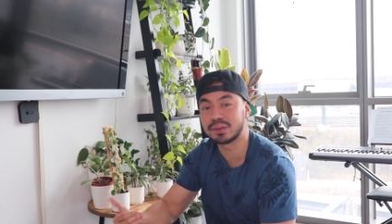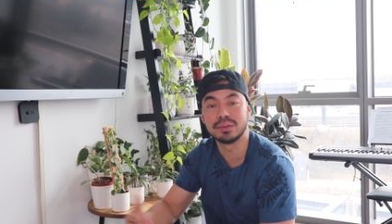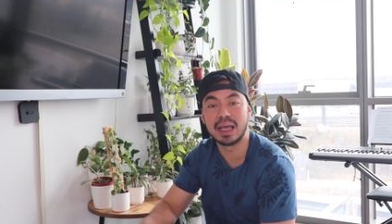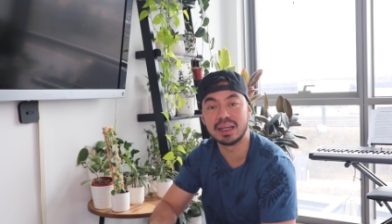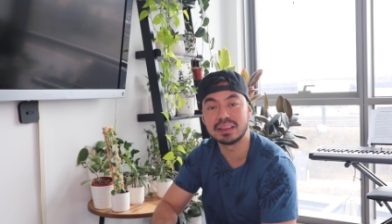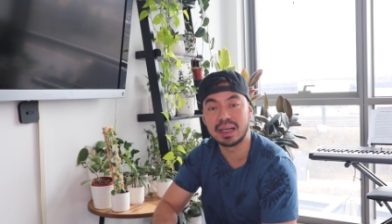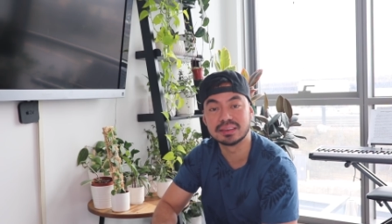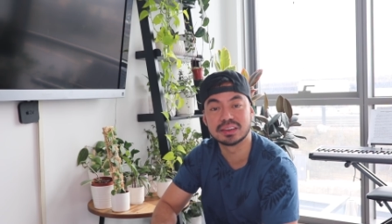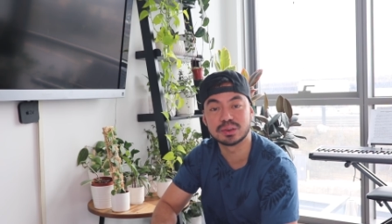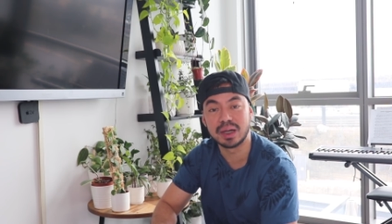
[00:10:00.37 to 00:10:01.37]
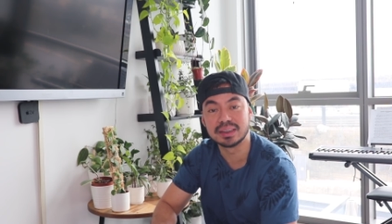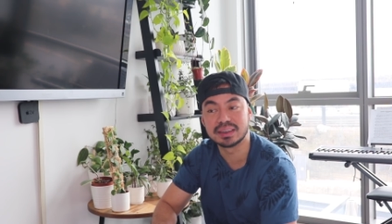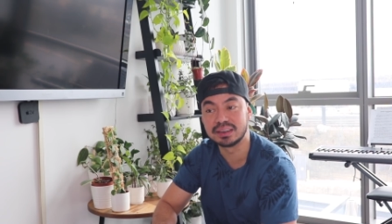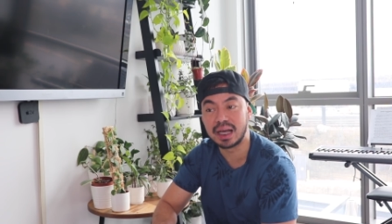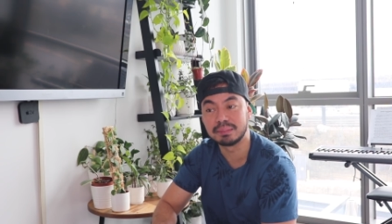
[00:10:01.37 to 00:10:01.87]
through that that stress
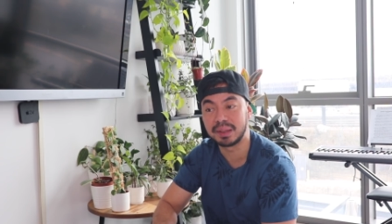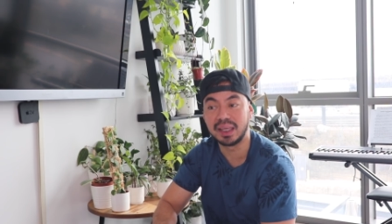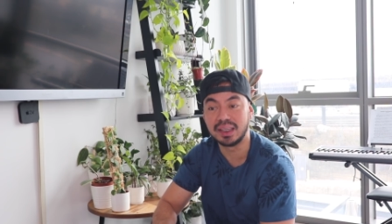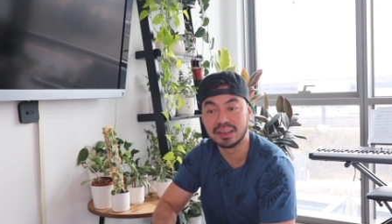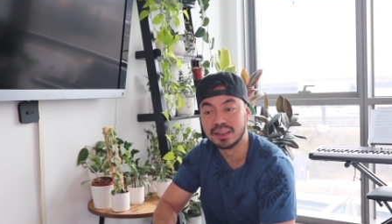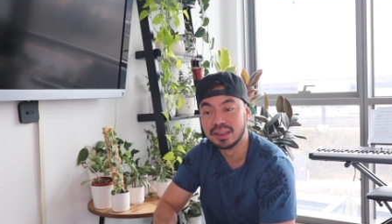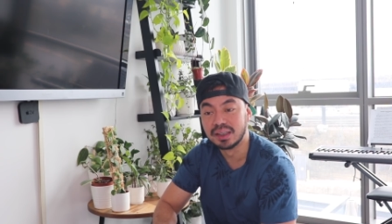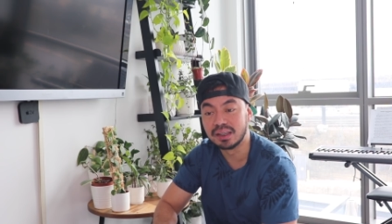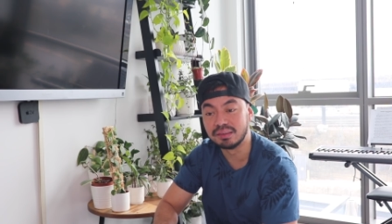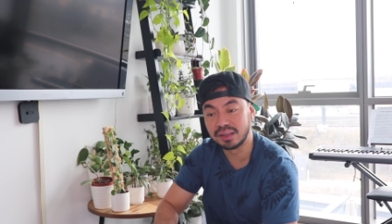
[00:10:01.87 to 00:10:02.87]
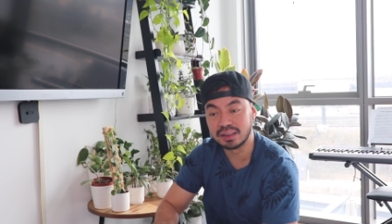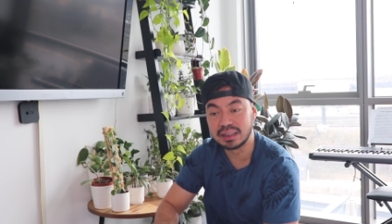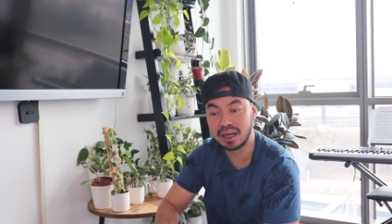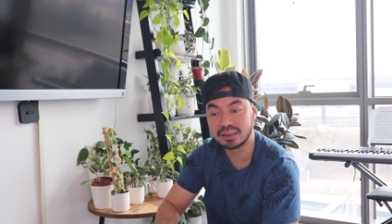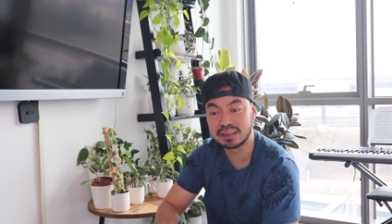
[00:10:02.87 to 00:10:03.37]
and that pain of uh,
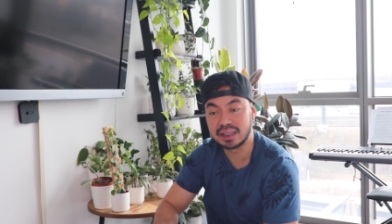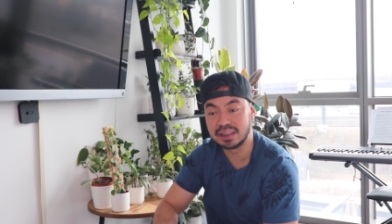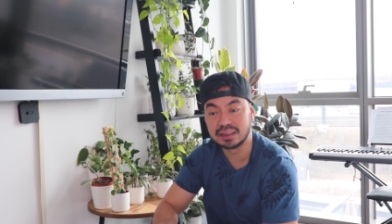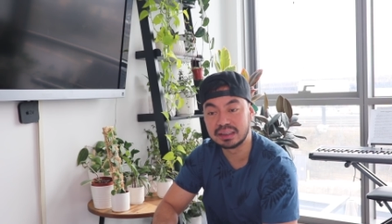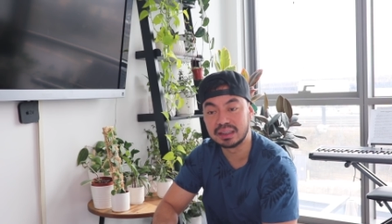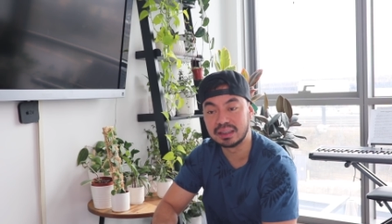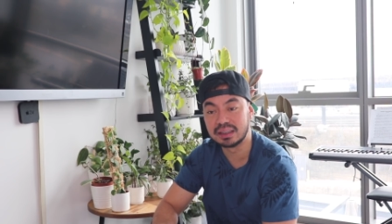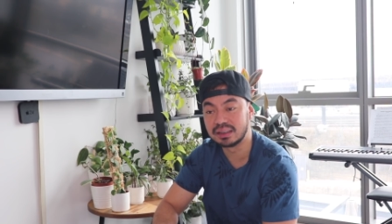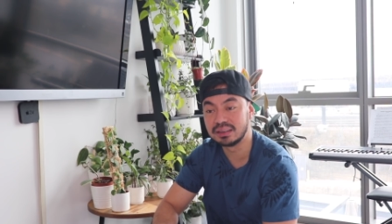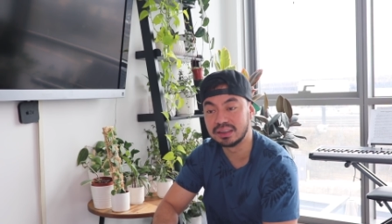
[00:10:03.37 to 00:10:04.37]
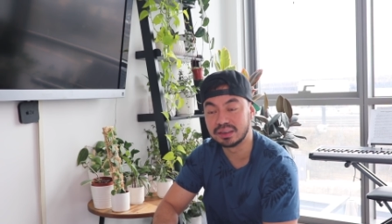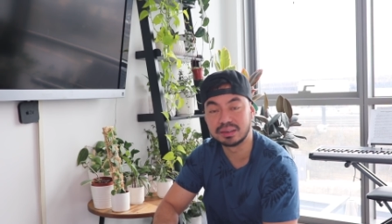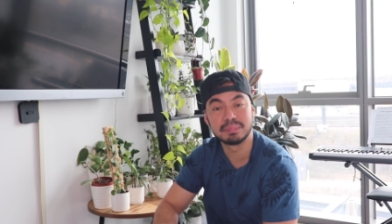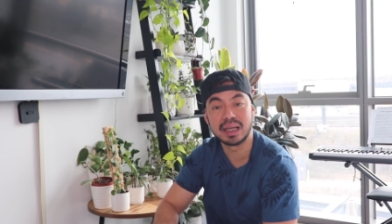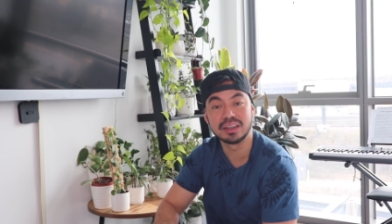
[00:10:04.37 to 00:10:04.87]
not getting the you know
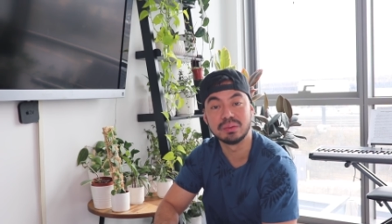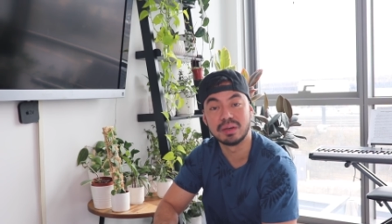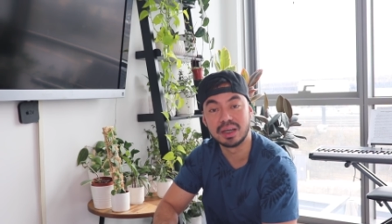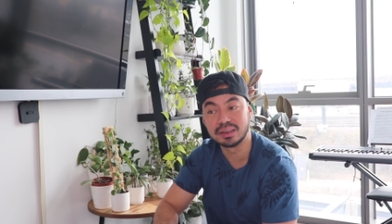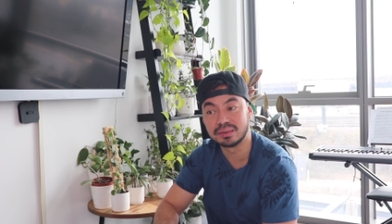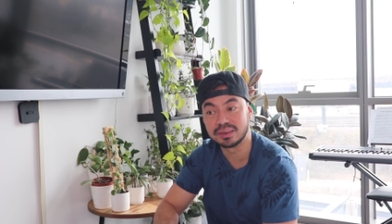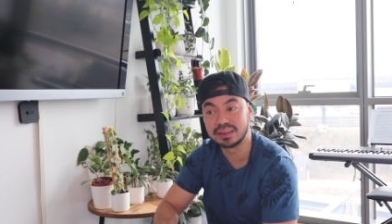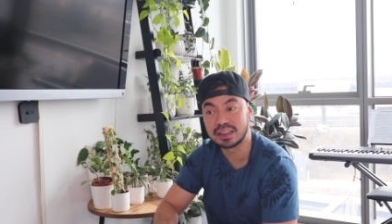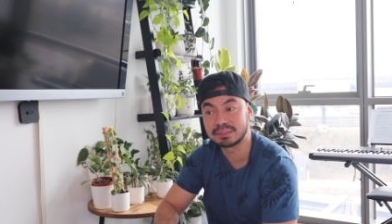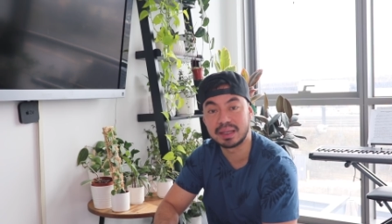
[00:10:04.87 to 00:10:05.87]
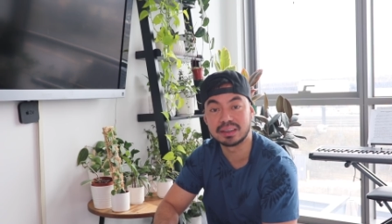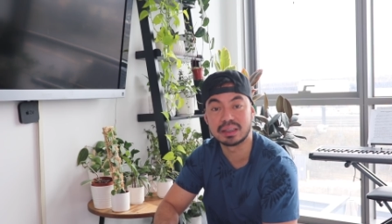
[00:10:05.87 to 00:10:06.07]
the plant you want or the next plant that